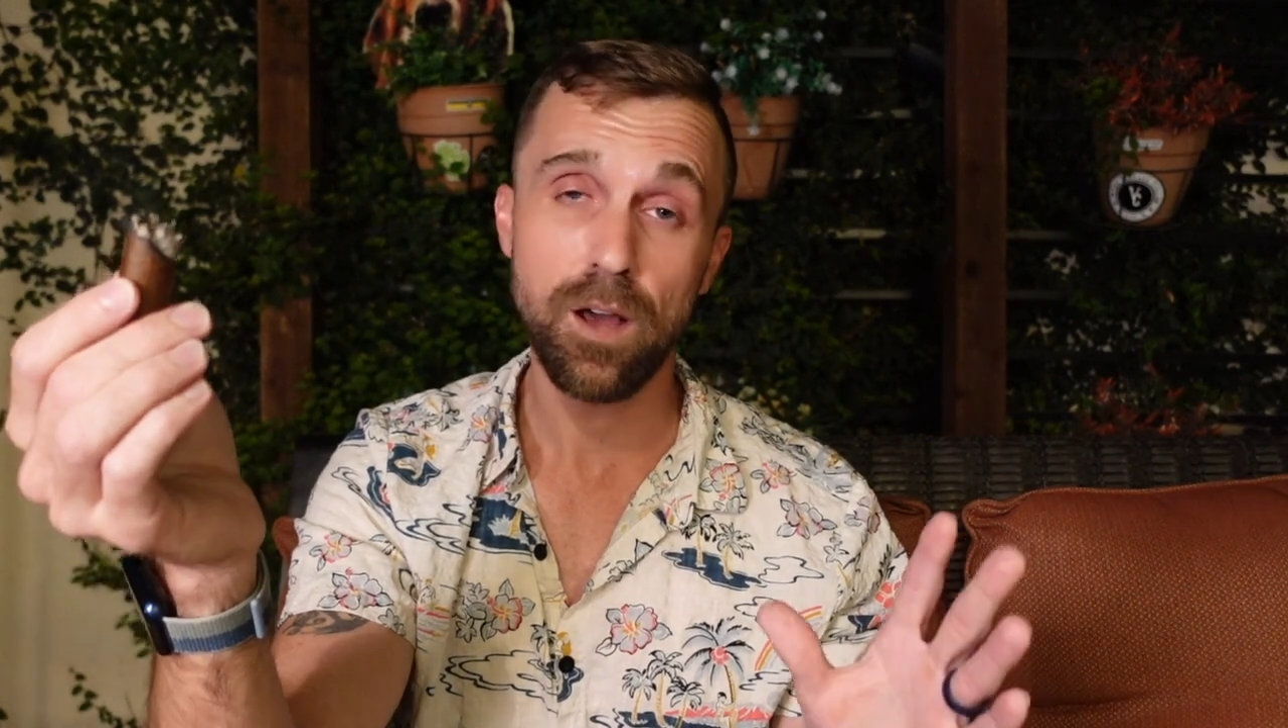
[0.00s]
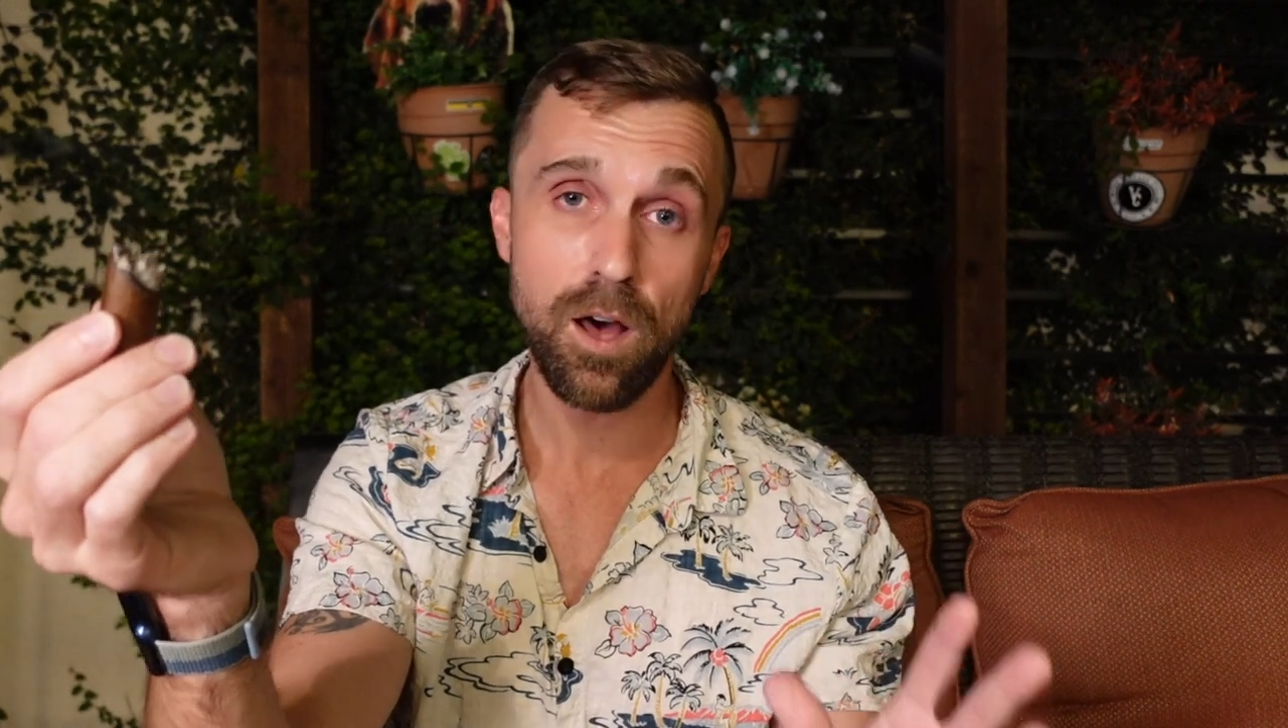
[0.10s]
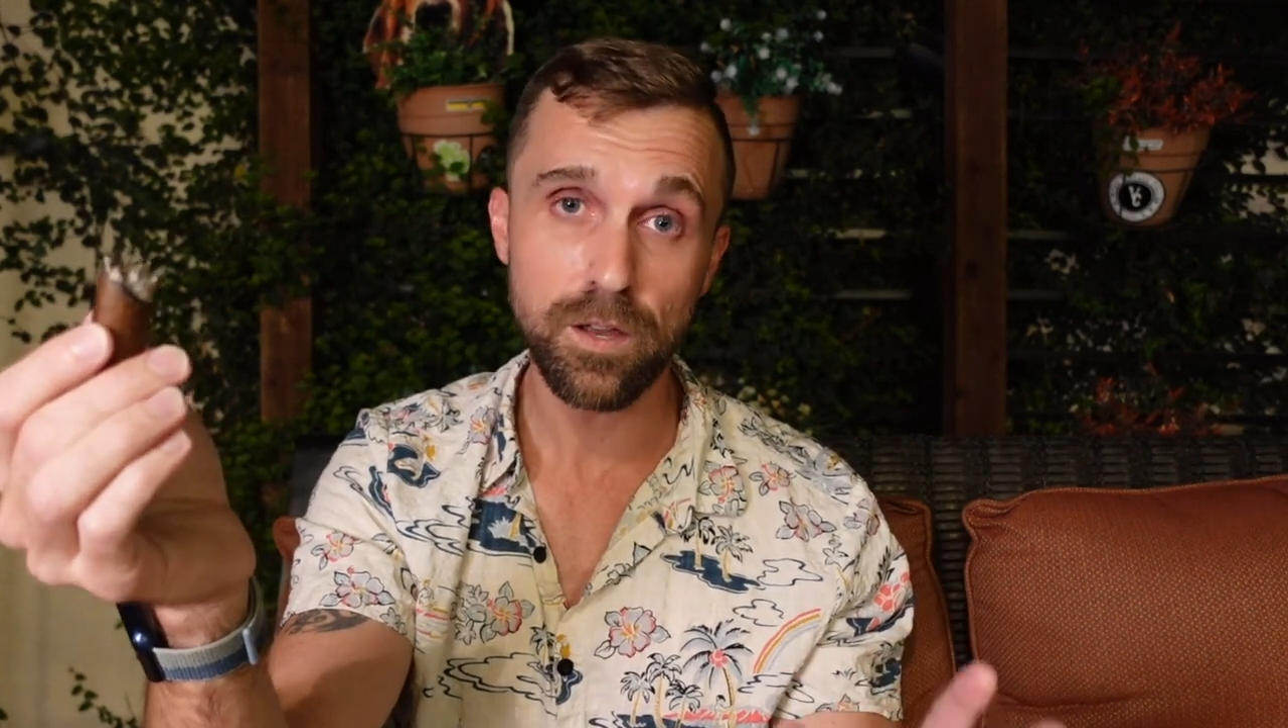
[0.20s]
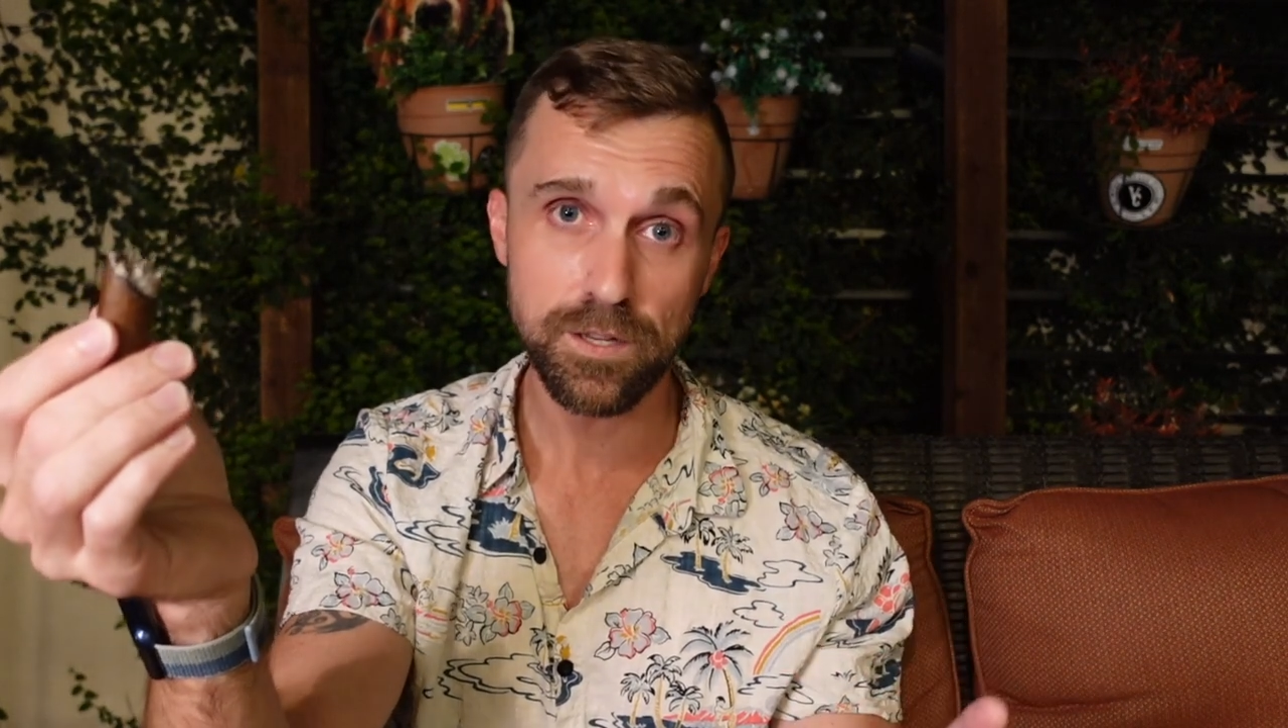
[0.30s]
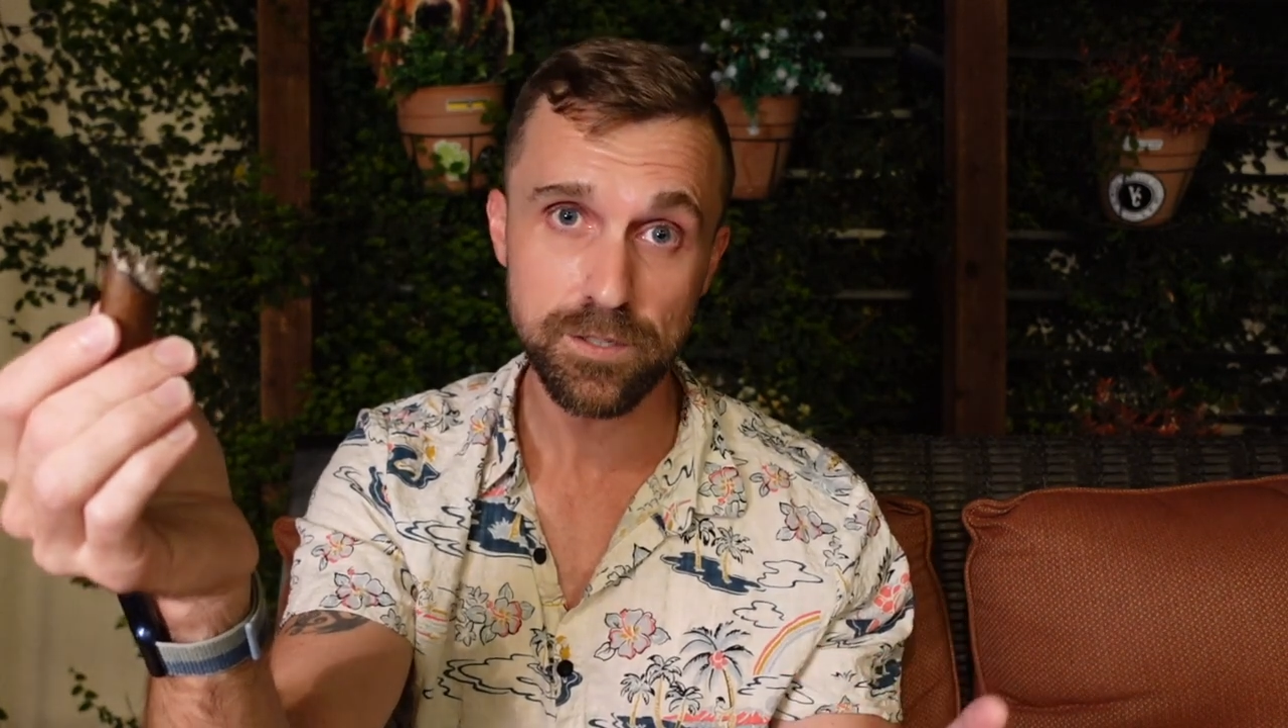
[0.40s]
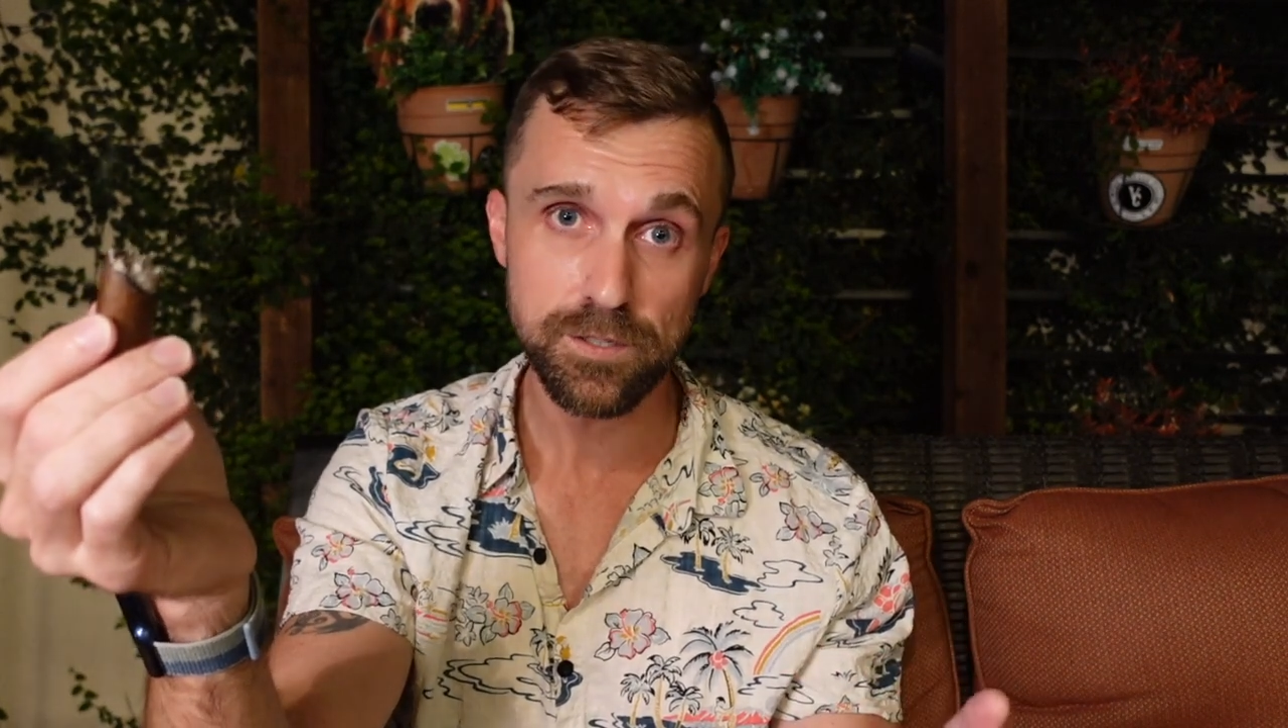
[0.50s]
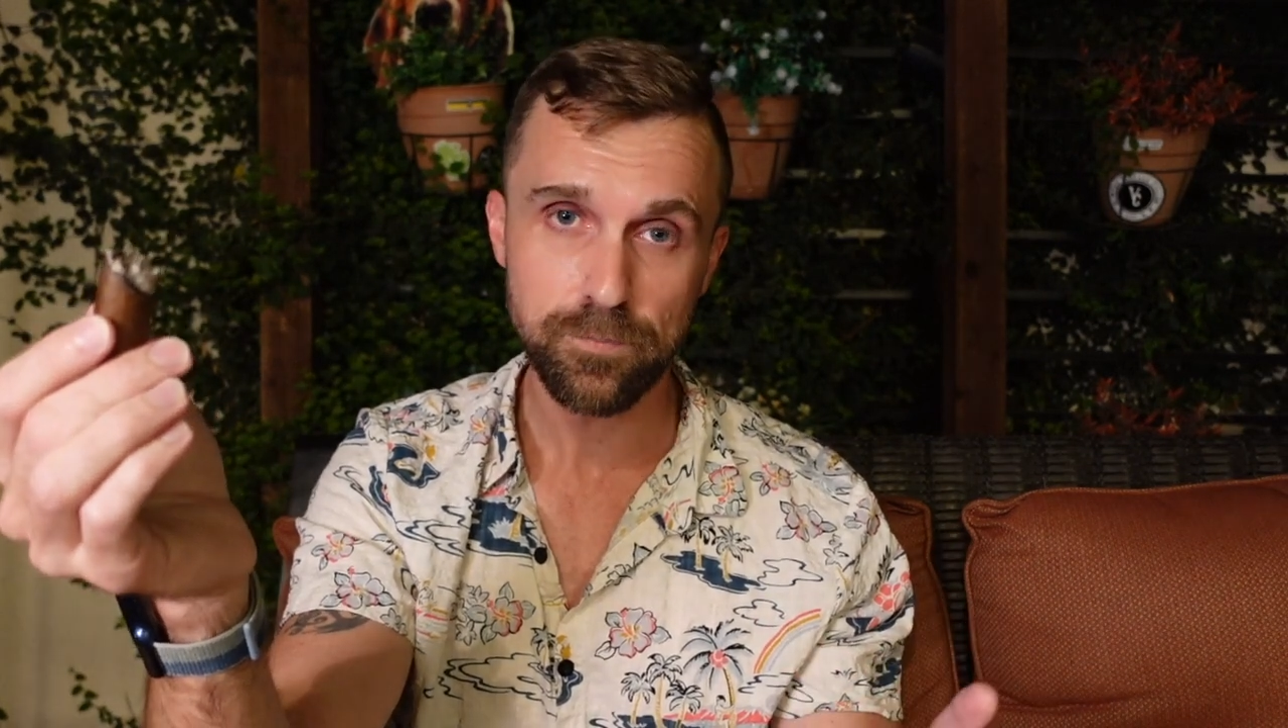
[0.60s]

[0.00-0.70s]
honest.